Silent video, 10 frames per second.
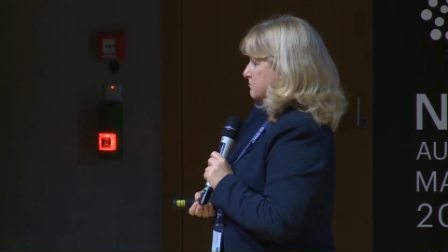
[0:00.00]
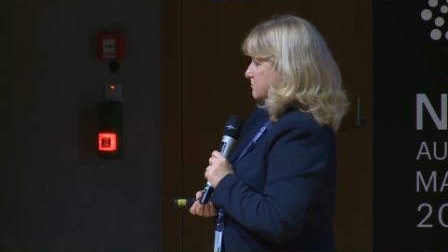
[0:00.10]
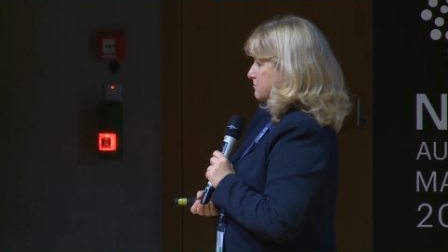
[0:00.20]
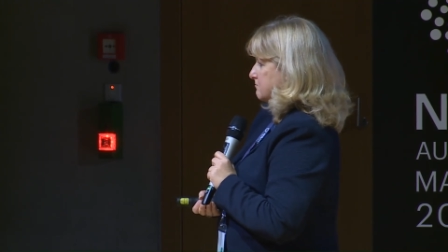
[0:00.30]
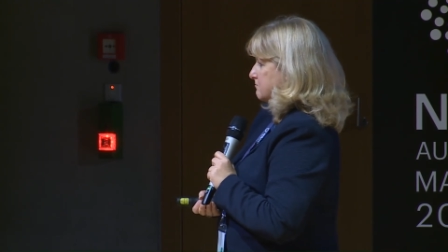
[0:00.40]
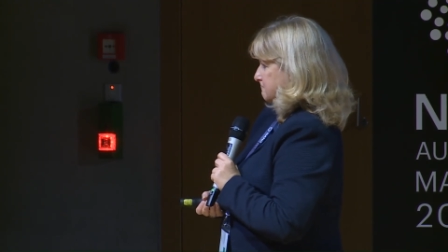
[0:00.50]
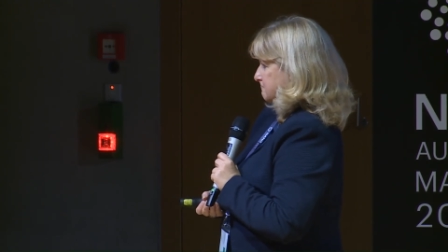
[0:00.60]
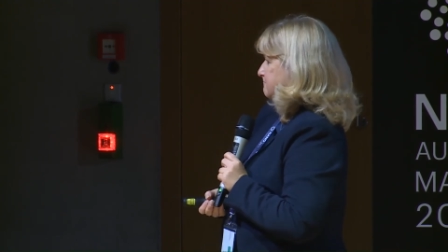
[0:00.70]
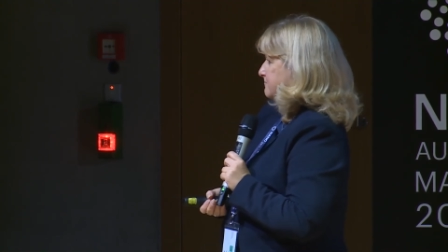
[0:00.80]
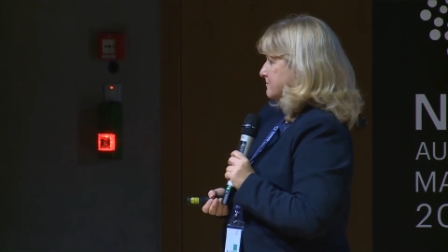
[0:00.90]
Okay, thank
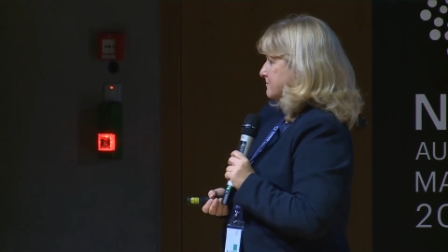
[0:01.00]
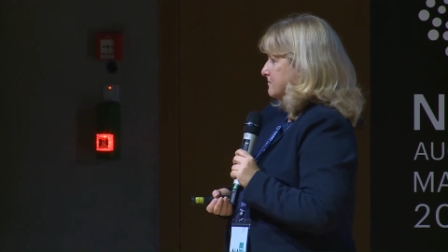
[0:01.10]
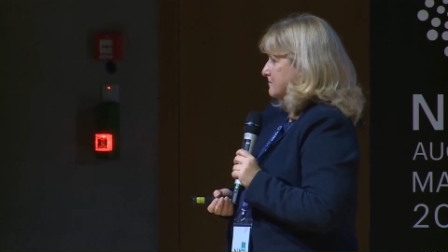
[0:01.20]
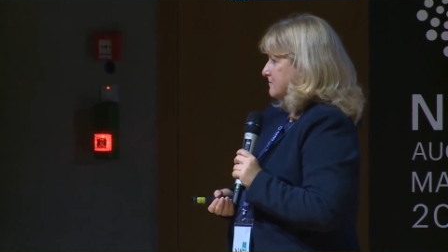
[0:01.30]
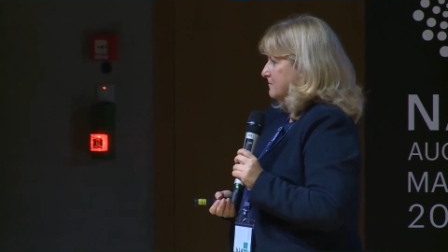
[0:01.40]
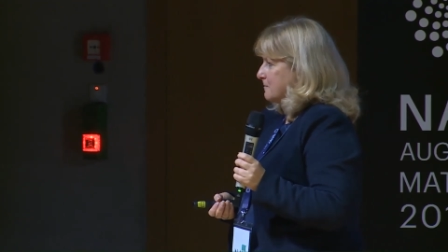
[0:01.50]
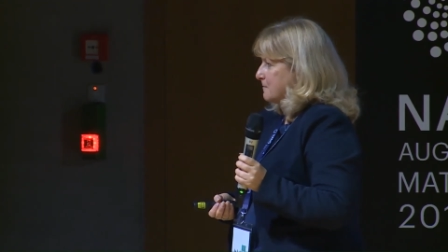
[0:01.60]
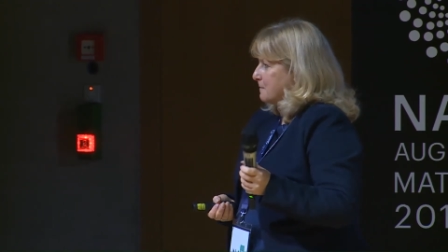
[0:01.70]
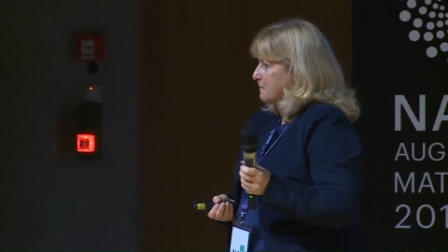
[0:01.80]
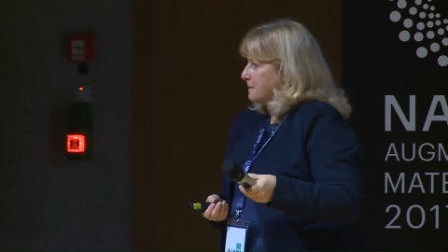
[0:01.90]
you very much.
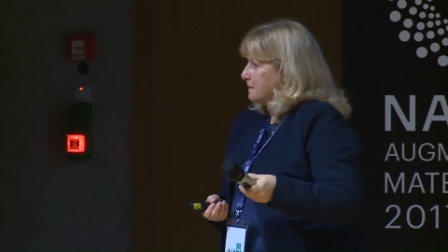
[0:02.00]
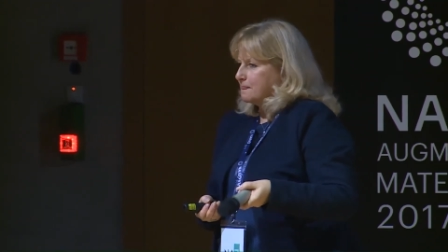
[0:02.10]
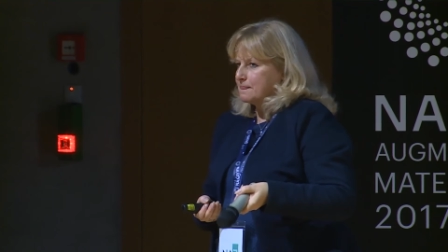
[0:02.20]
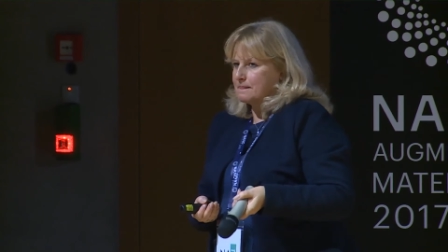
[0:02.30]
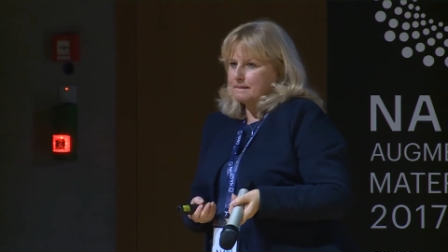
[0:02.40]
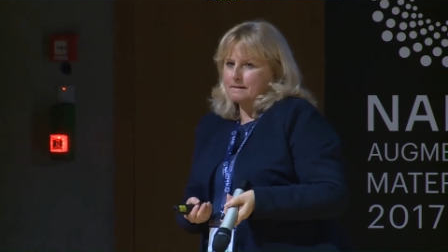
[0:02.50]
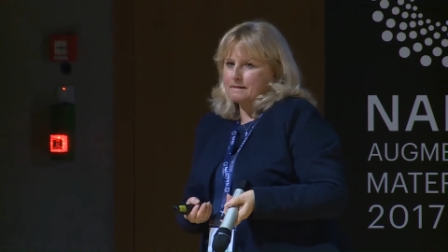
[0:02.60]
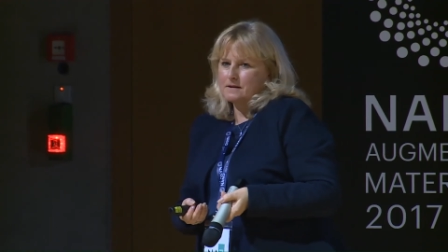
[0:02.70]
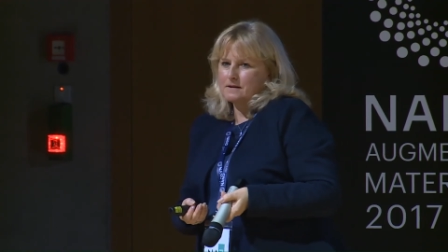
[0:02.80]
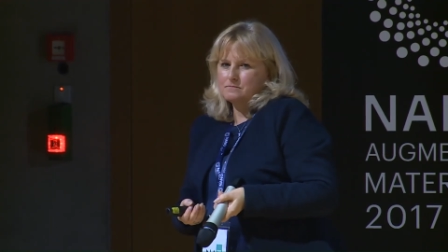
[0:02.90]
Uh,
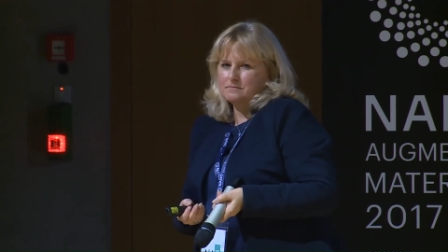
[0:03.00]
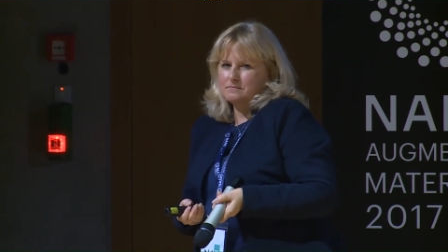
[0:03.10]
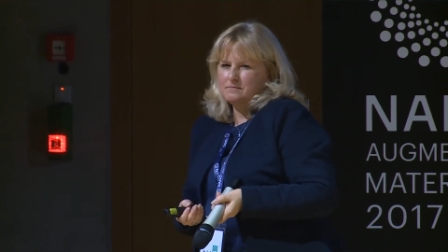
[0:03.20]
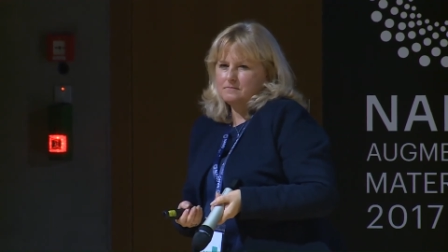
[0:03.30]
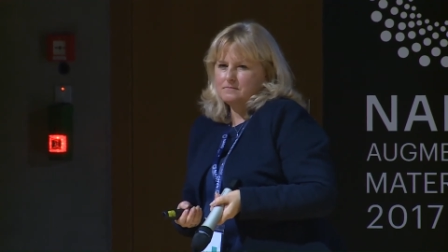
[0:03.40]
question, please.